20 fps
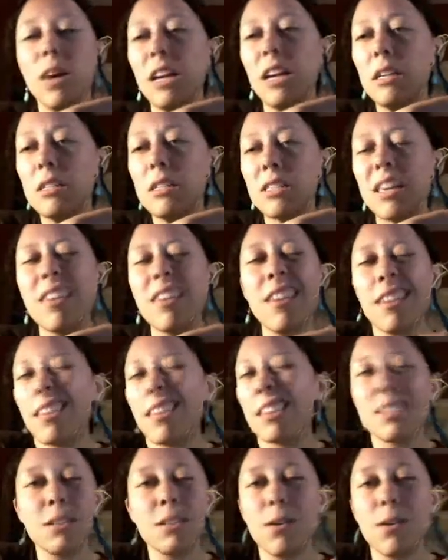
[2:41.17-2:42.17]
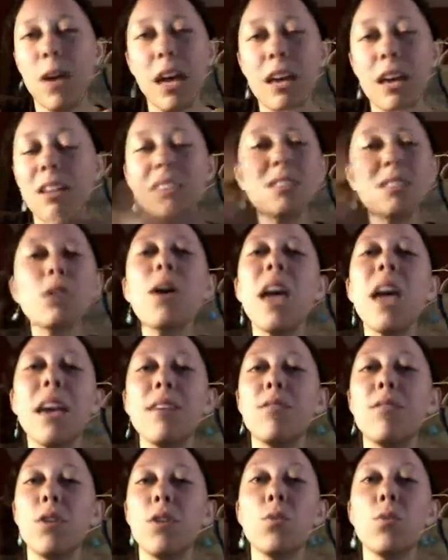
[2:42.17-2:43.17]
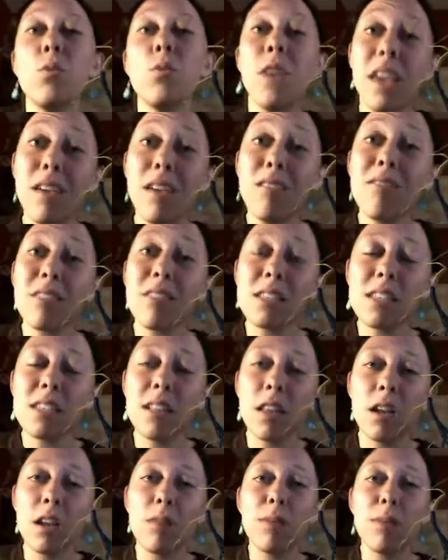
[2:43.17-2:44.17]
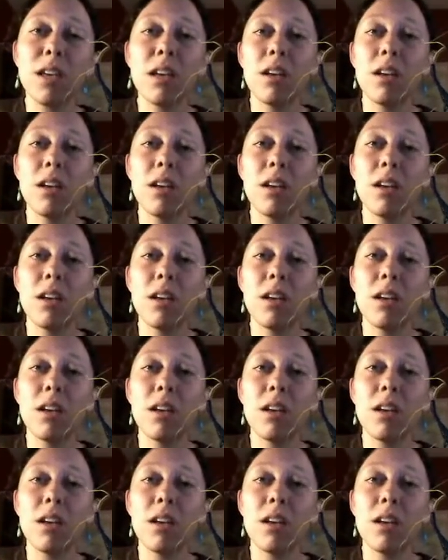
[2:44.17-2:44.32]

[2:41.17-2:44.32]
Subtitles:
I think that's okay. It's okay if your weave is a little bit